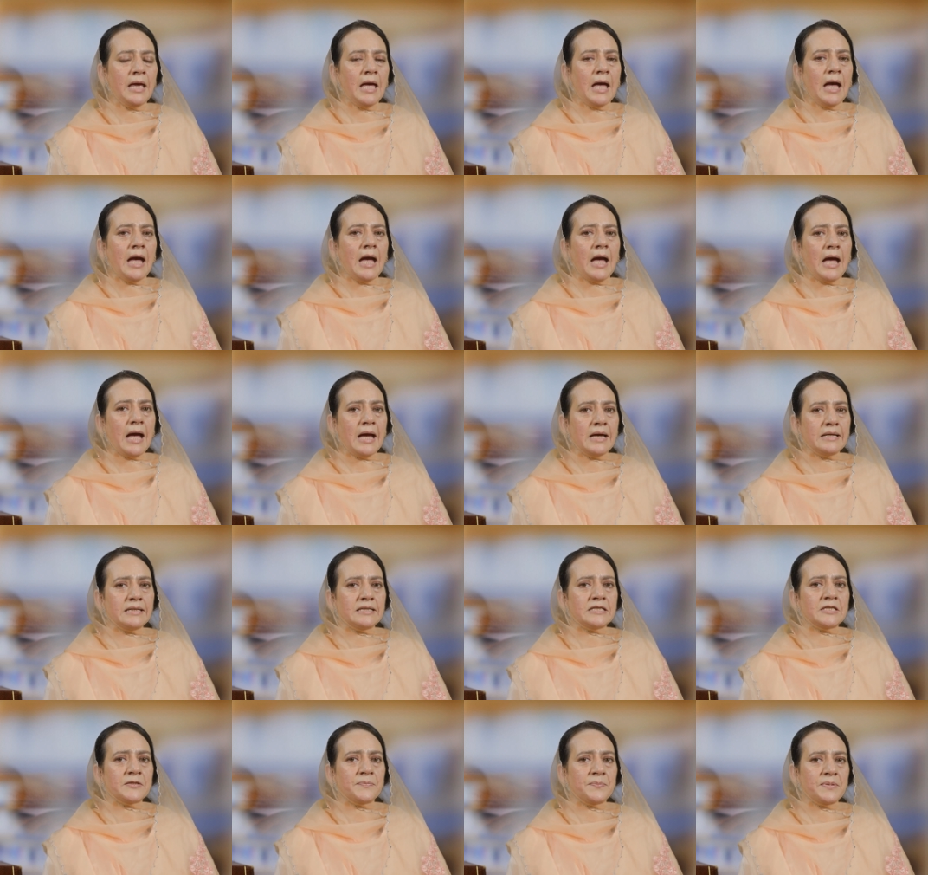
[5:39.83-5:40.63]
and
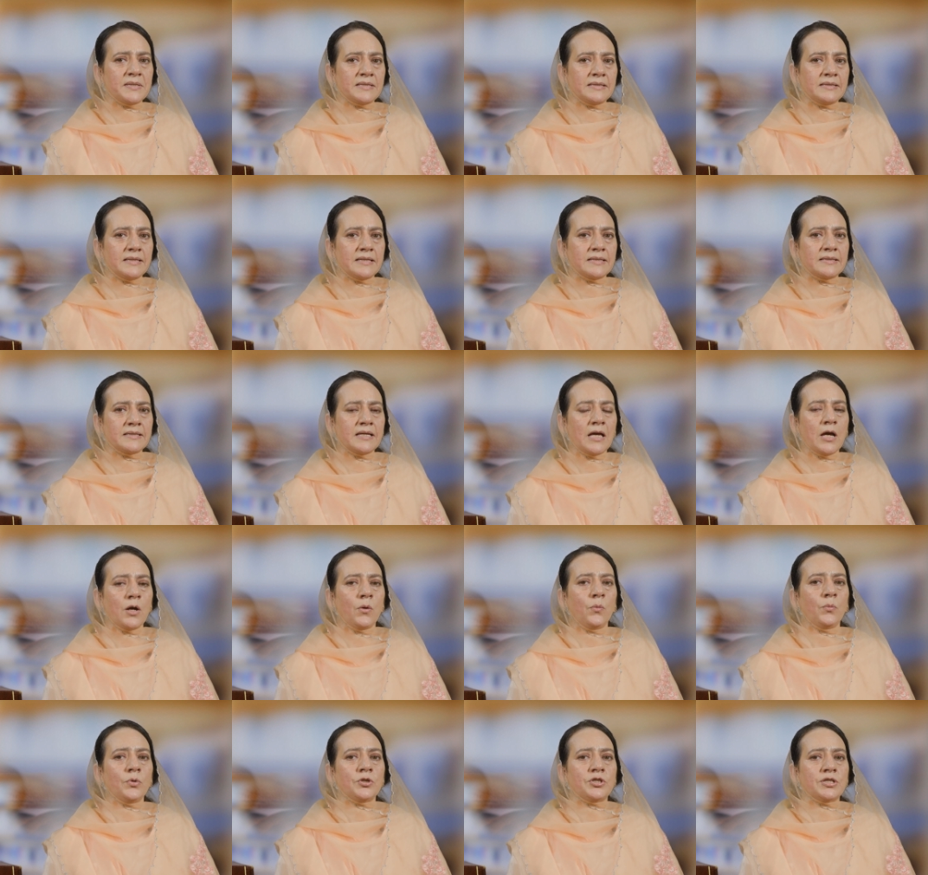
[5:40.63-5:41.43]
its business
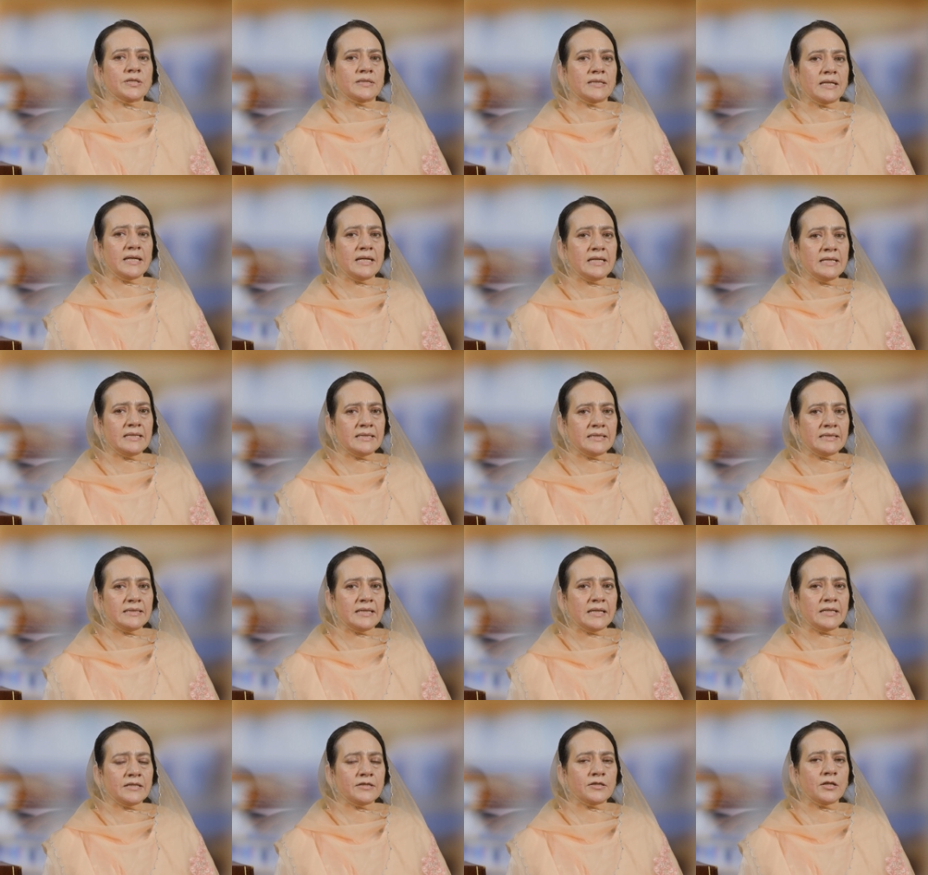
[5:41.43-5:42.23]
which is
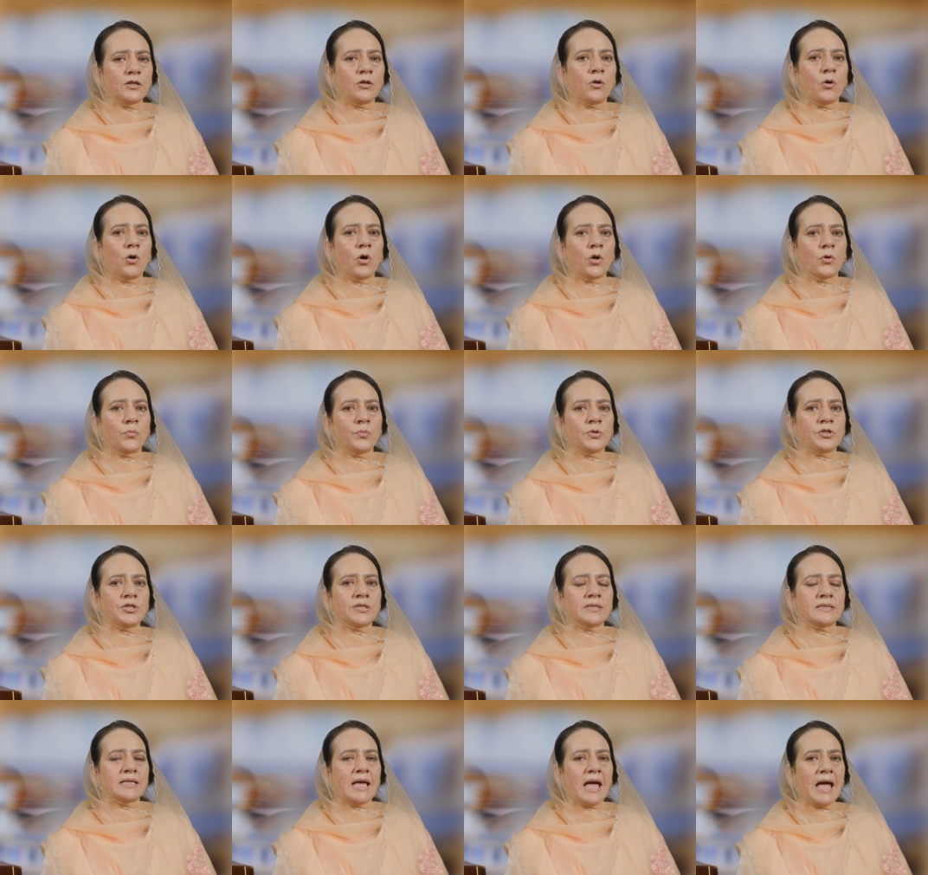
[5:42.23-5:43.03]
incidental or which
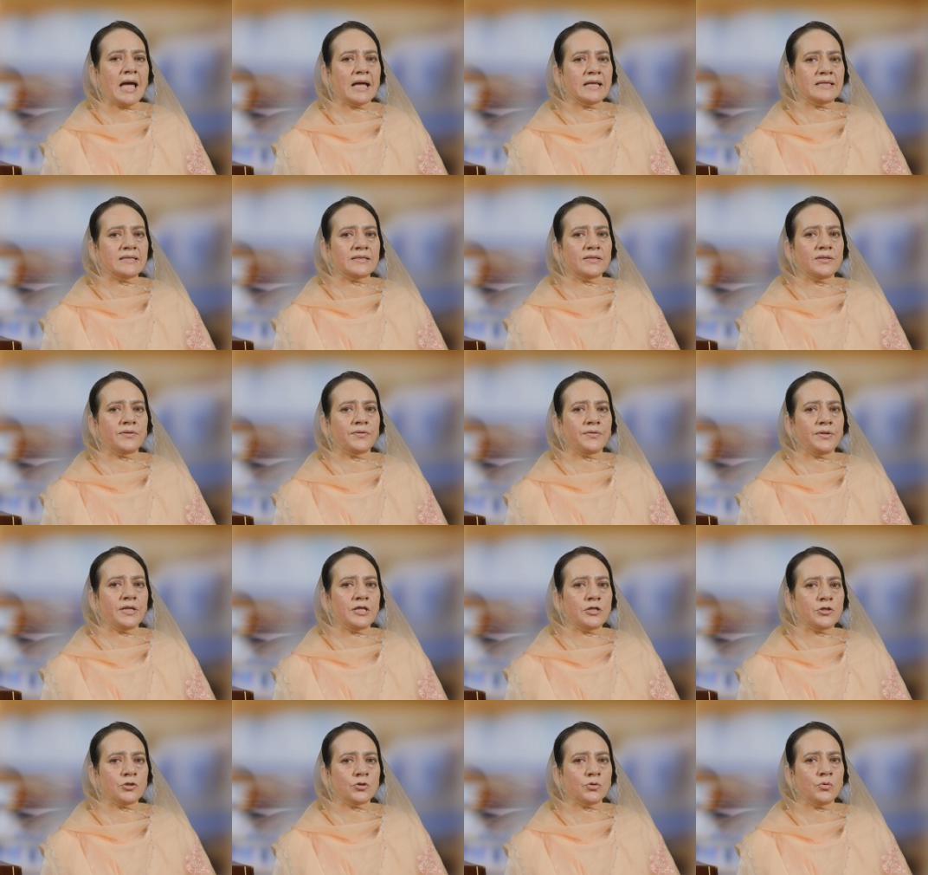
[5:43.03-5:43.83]
is ancillary
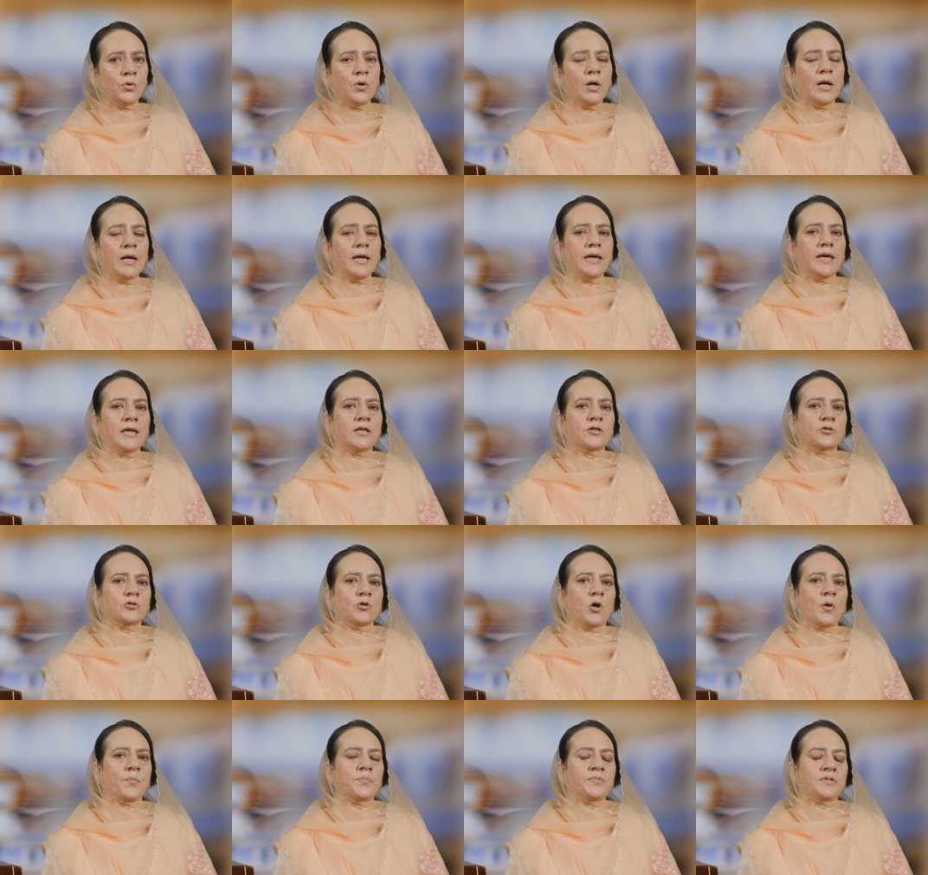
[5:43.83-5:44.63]
to its
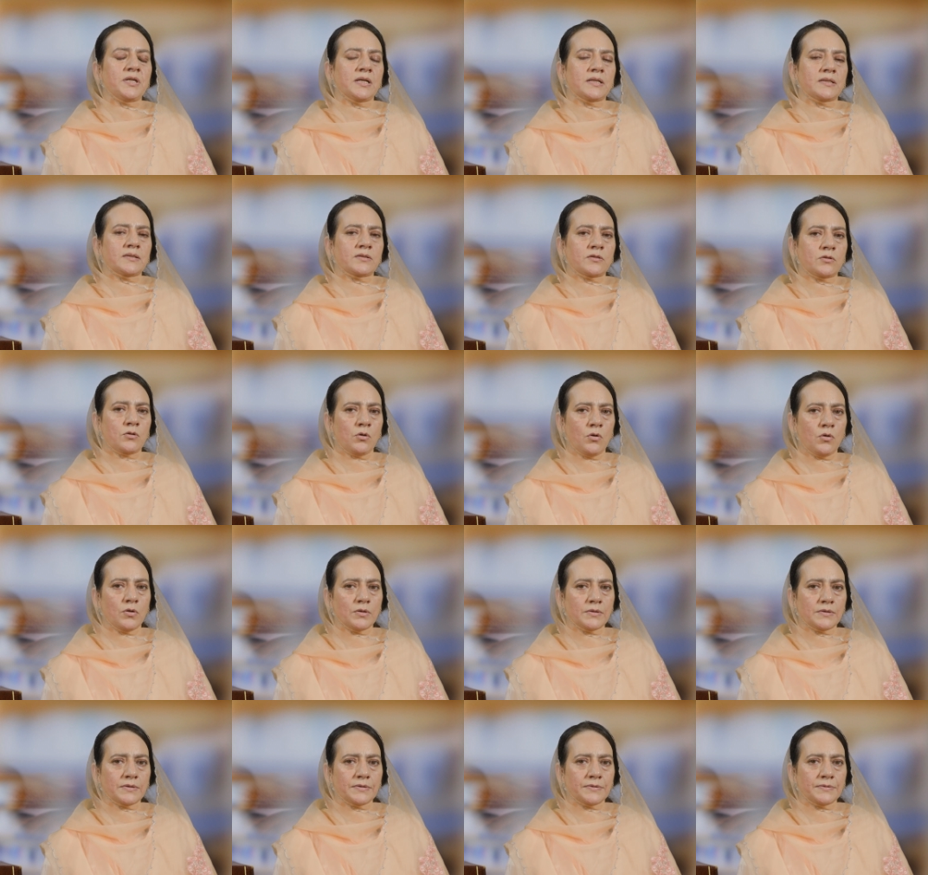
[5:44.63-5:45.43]
objects
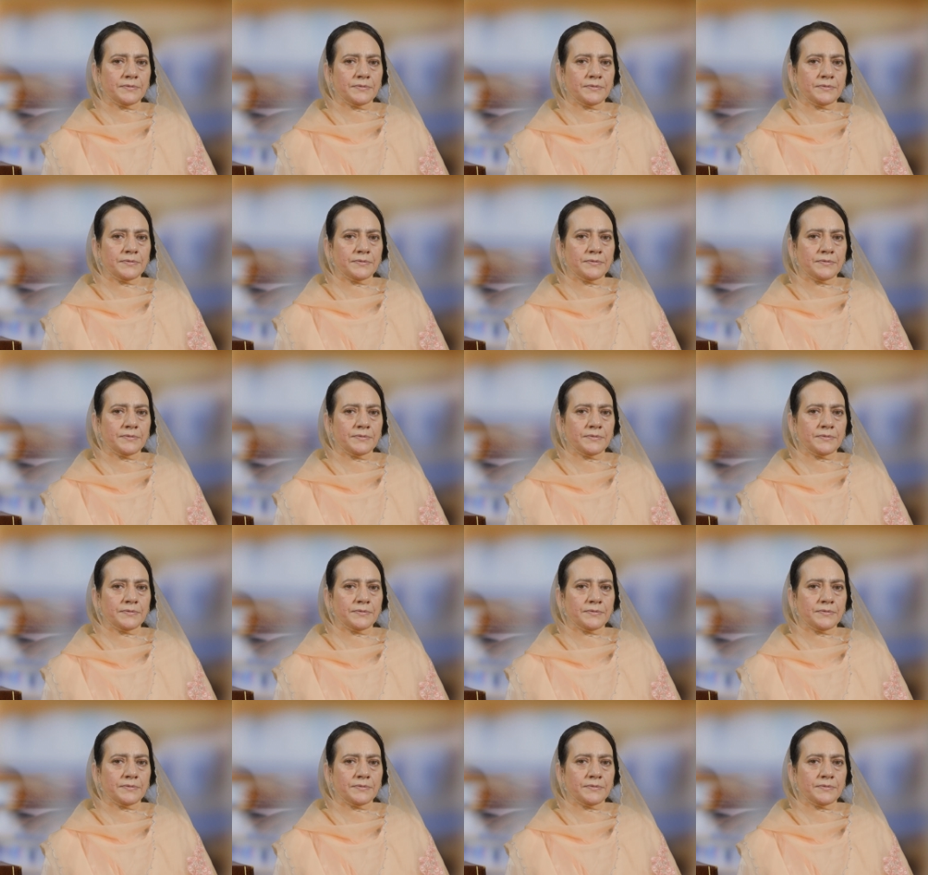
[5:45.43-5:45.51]
clause.